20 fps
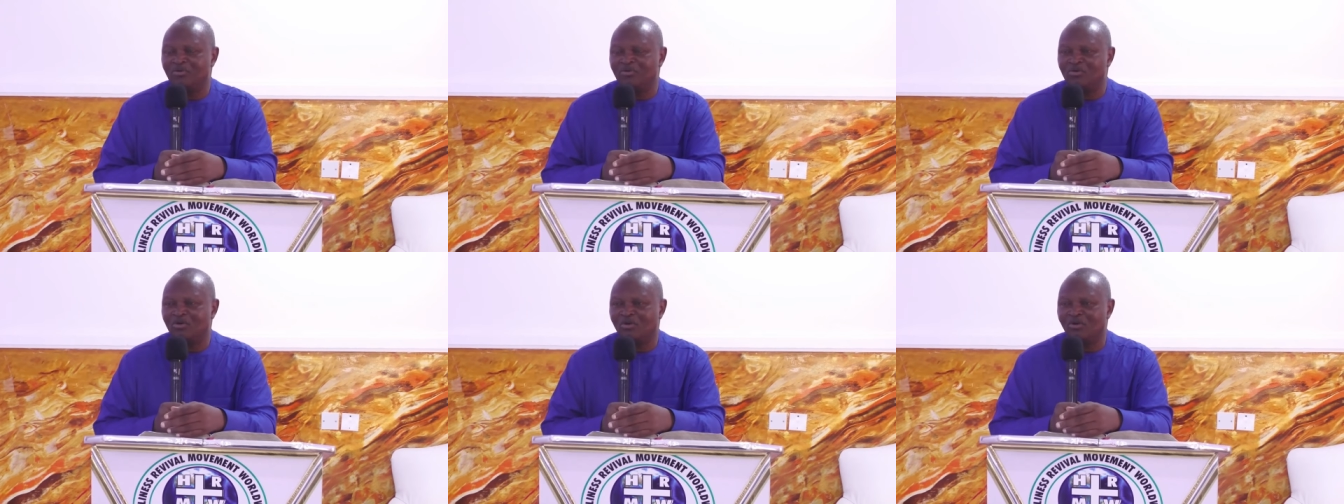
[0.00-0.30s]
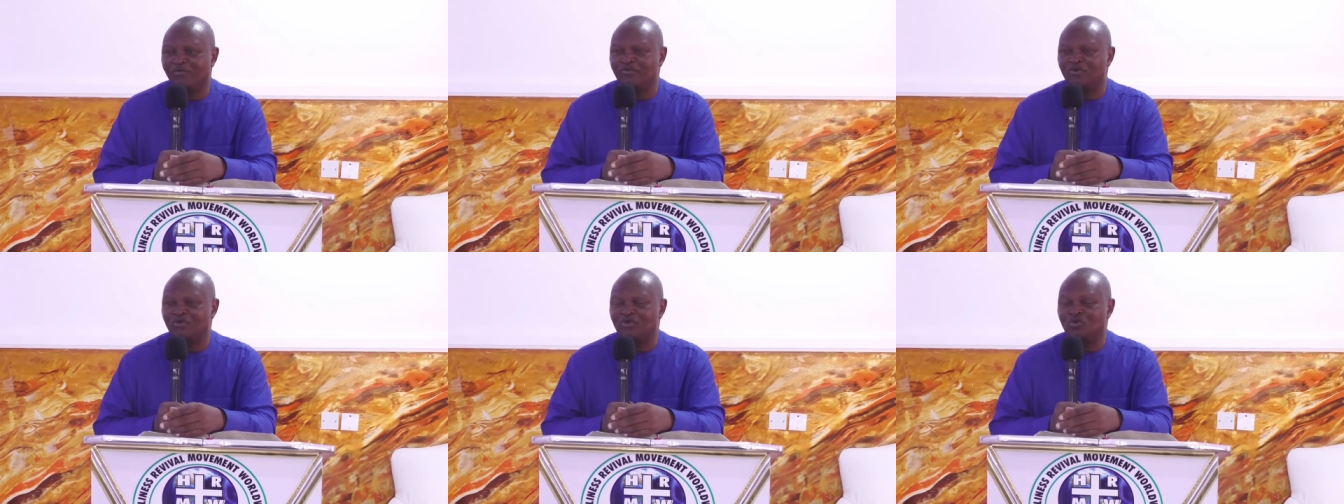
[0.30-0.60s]
of
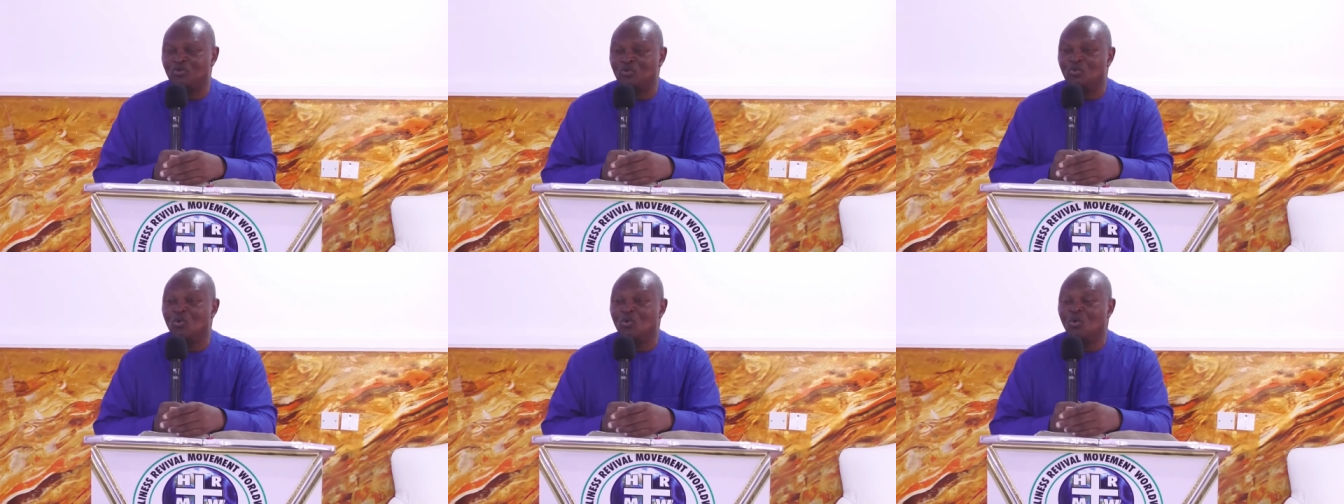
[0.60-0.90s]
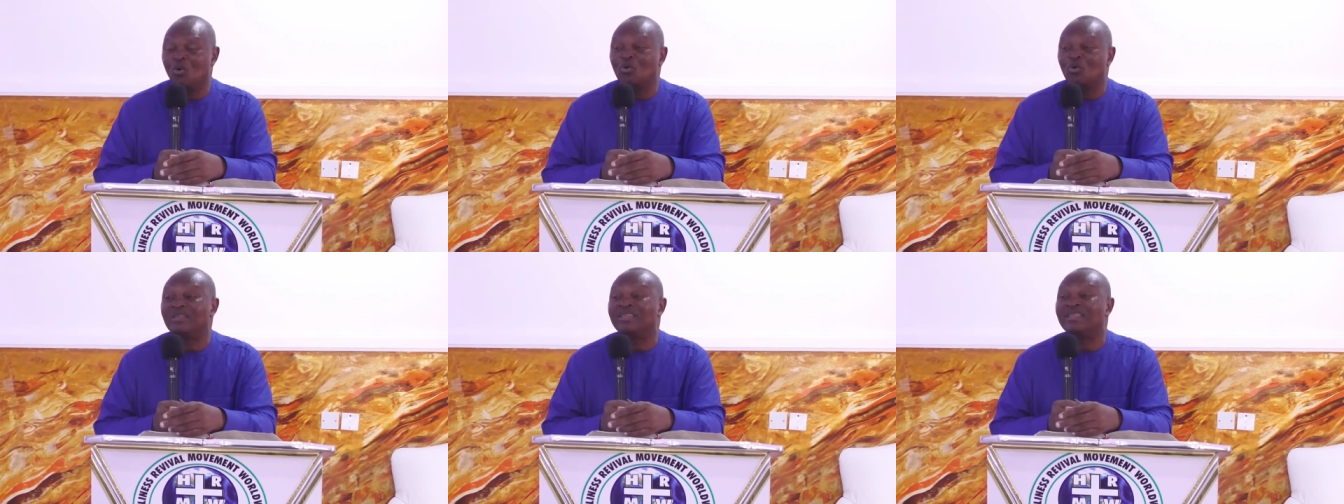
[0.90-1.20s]
two or
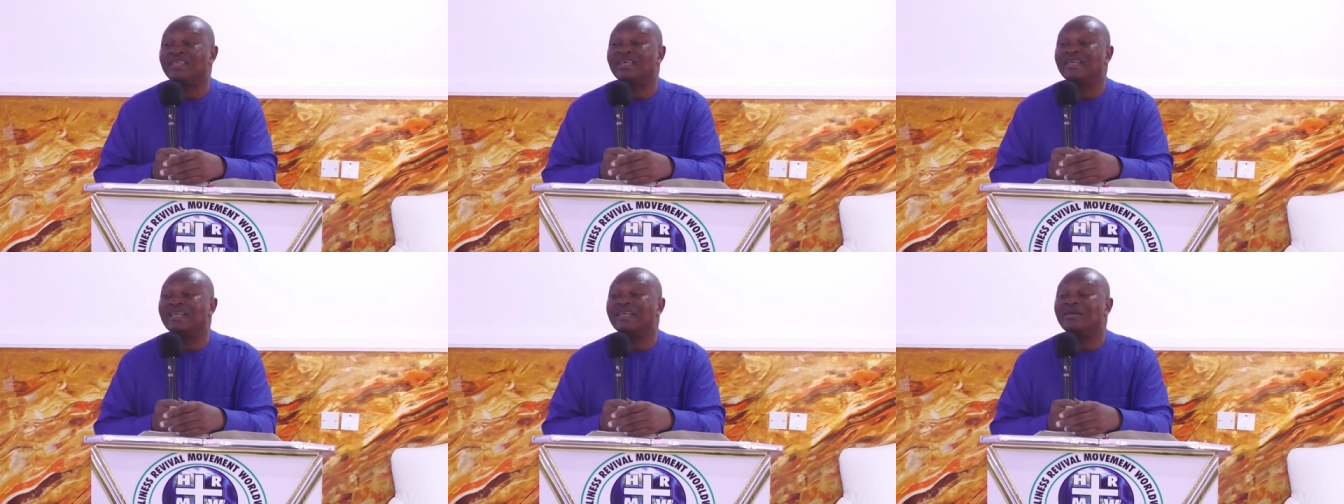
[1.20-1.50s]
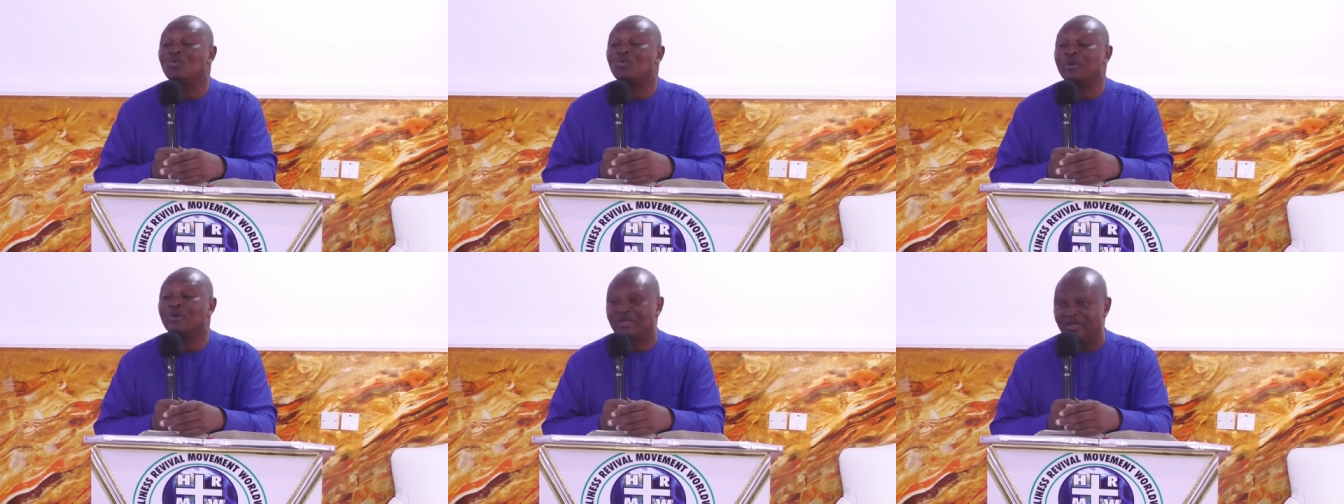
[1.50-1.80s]
three
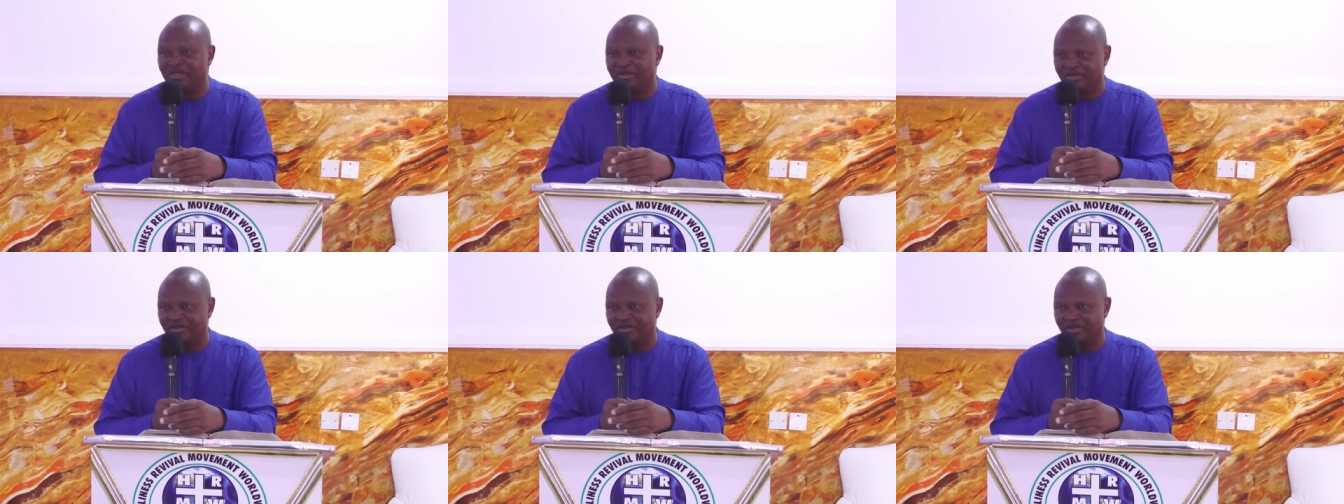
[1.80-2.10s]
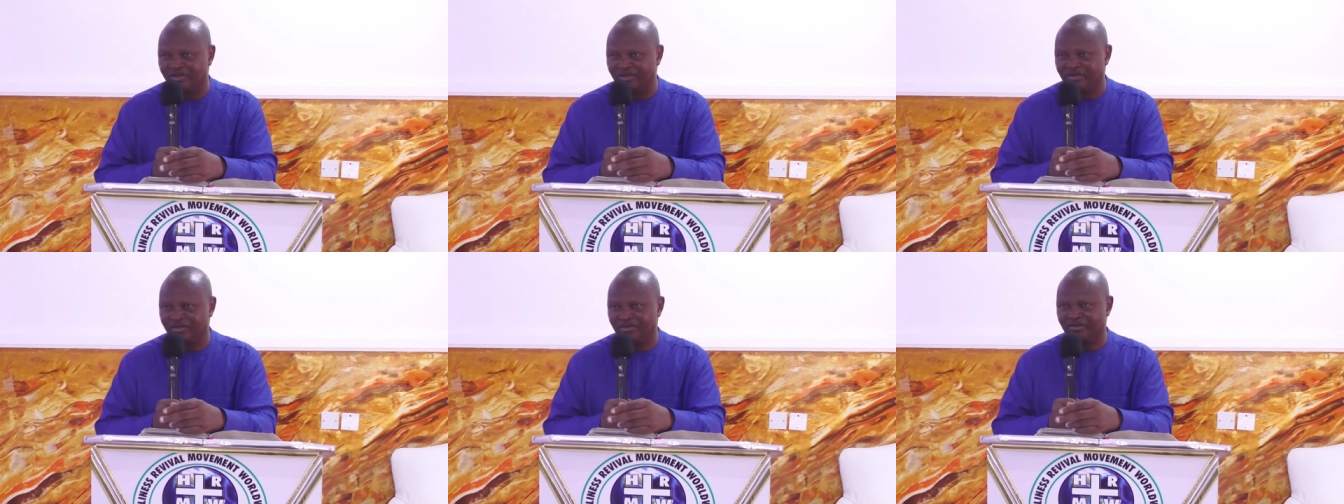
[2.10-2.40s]

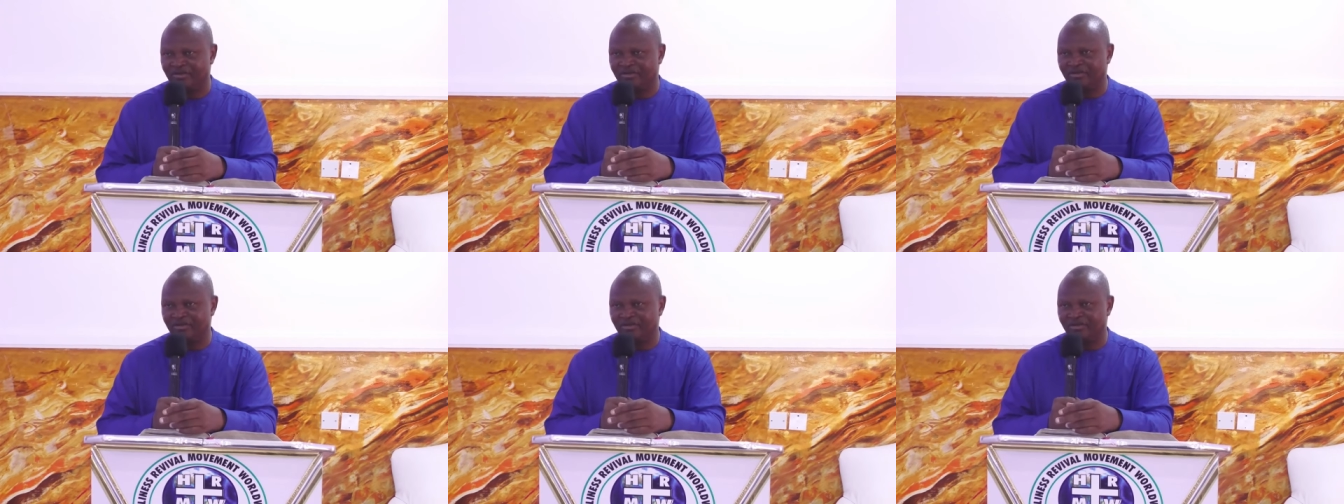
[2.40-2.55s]
witnesses.